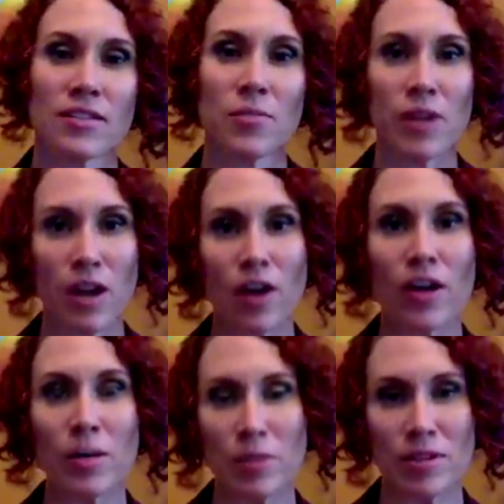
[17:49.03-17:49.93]
then we are
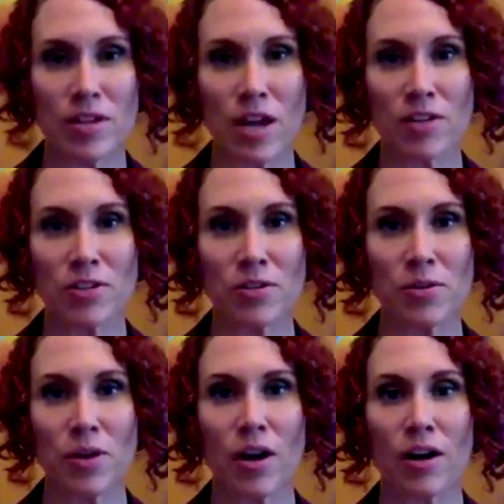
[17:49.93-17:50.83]
able to talk
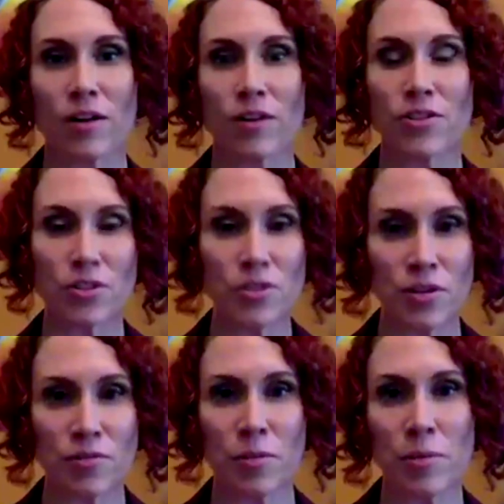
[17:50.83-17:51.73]
to our
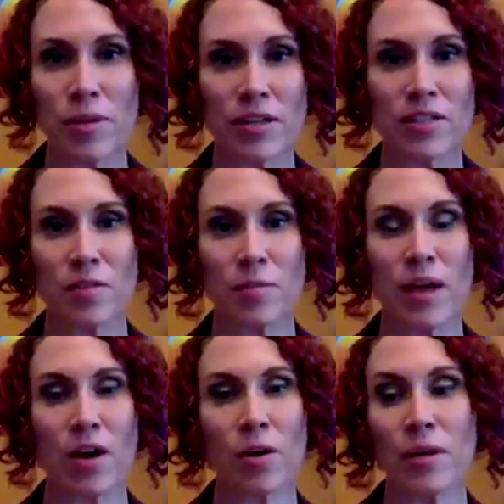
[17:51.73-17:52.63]
children from a place of
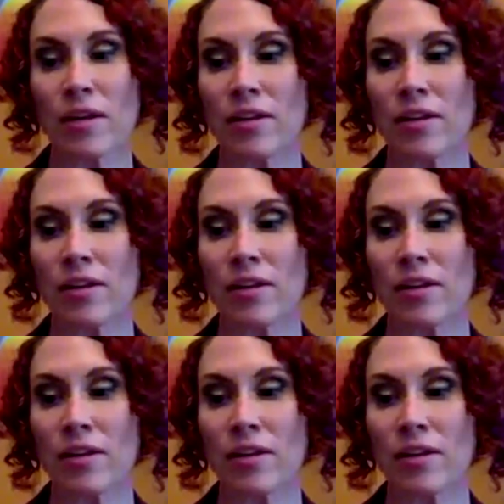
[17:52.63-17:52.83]
empowerment.